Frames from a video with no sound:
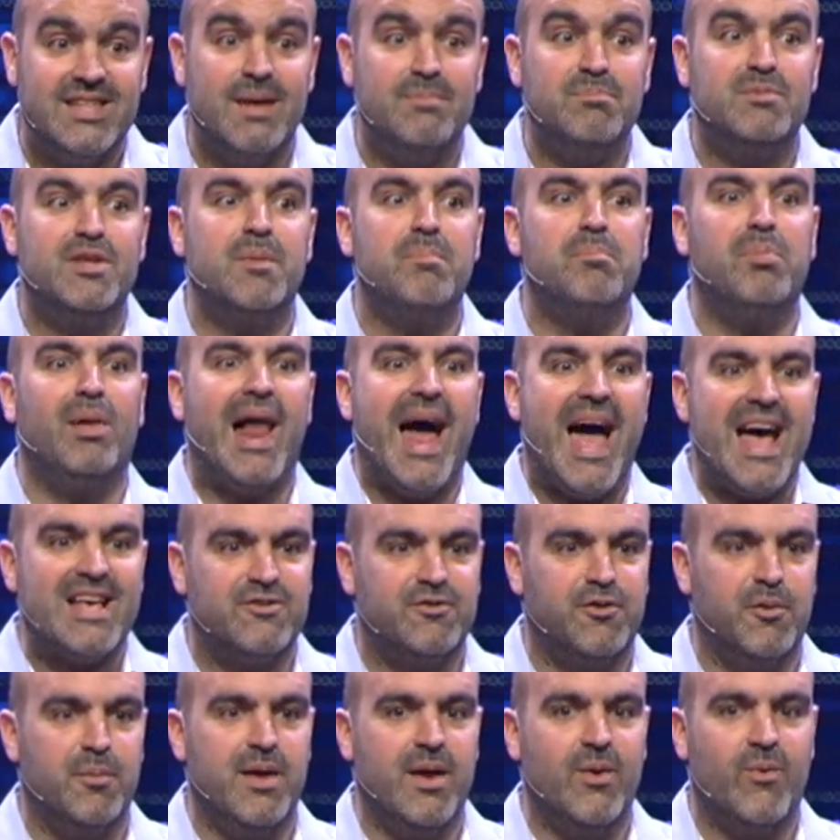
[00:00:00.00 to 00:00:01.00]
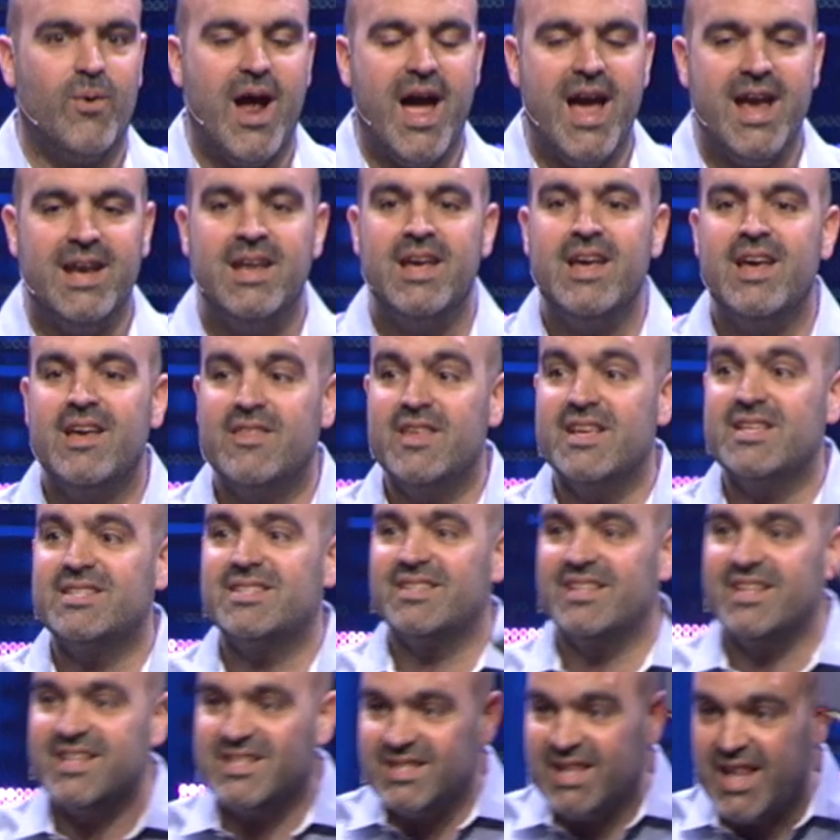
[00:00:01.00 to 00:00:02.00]
him to blasphemy, right?
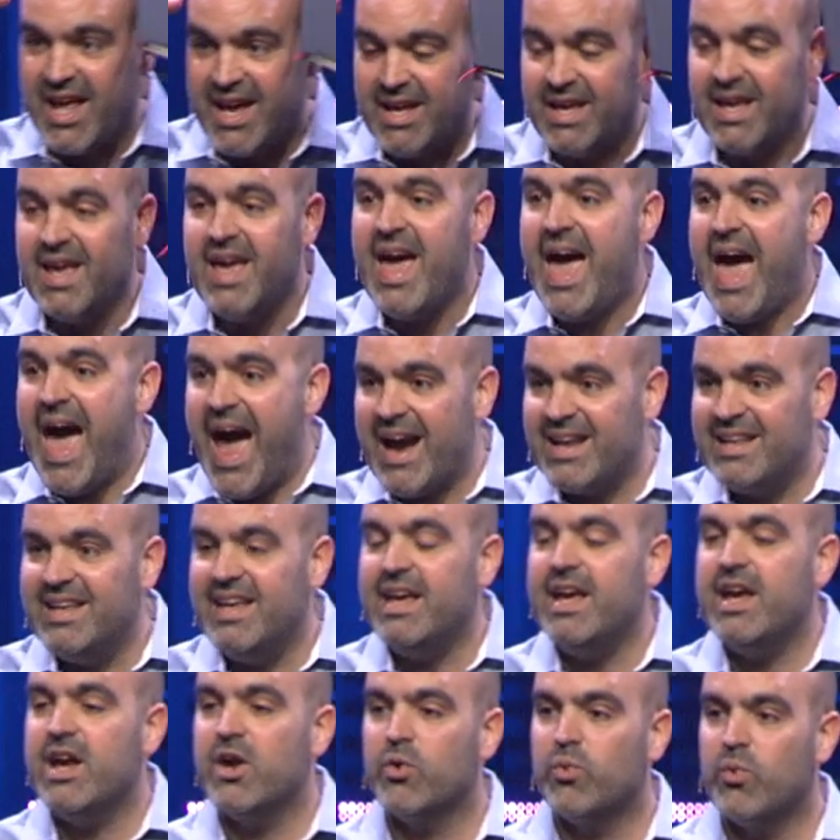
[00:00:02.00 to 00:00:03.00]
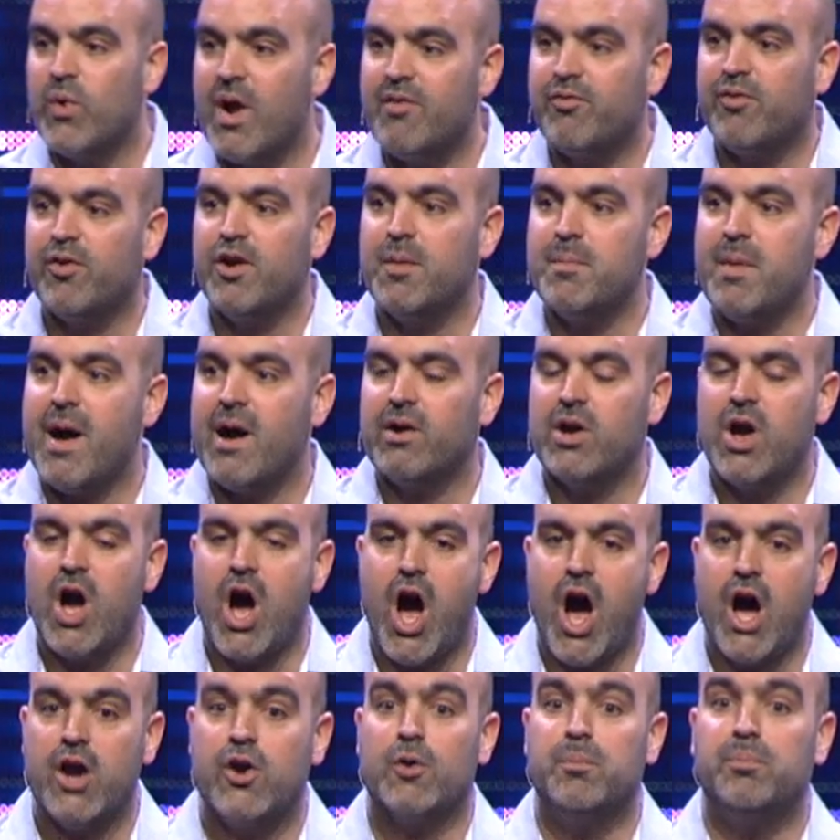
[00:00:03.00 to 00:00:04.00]
This like acting irreverent about
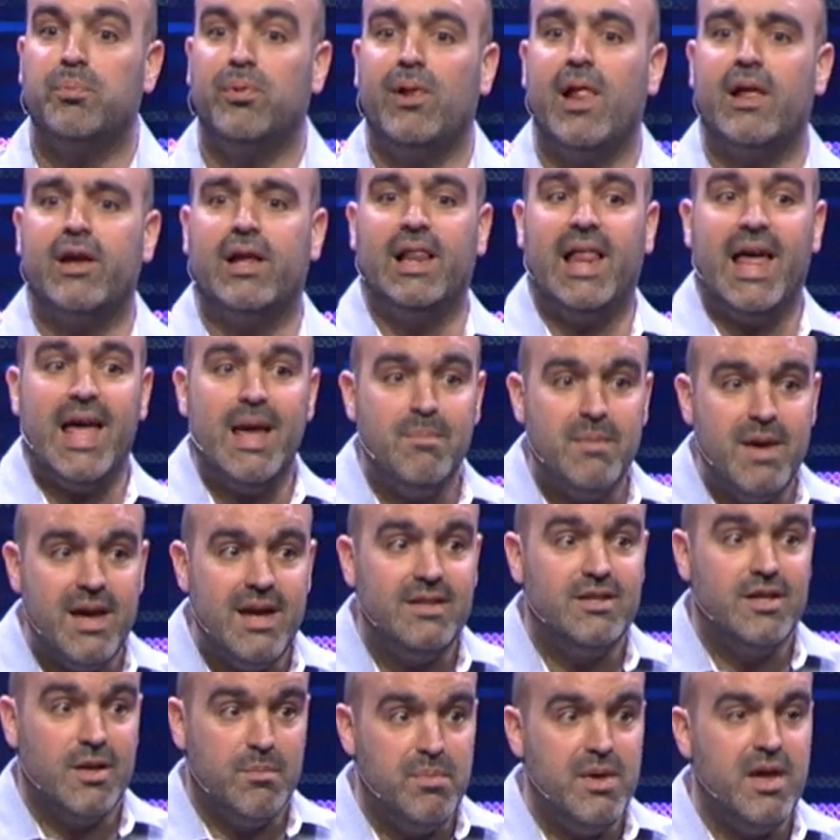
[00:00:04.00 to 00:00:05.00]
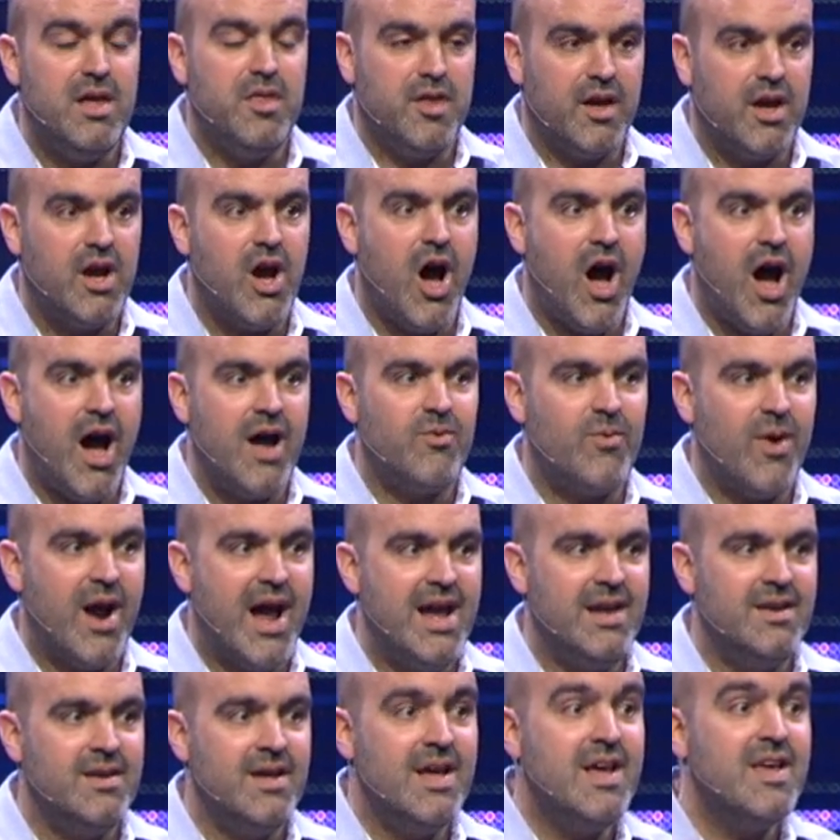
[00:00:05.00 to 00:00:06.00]
God or claiming to be the God,
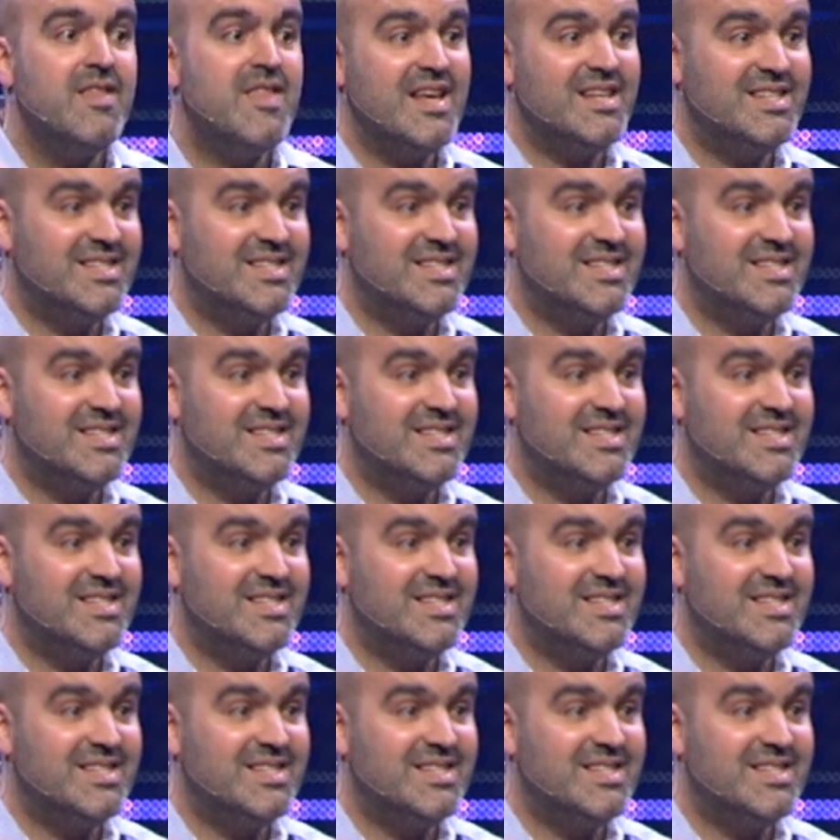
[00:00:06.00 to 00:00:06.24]
right? They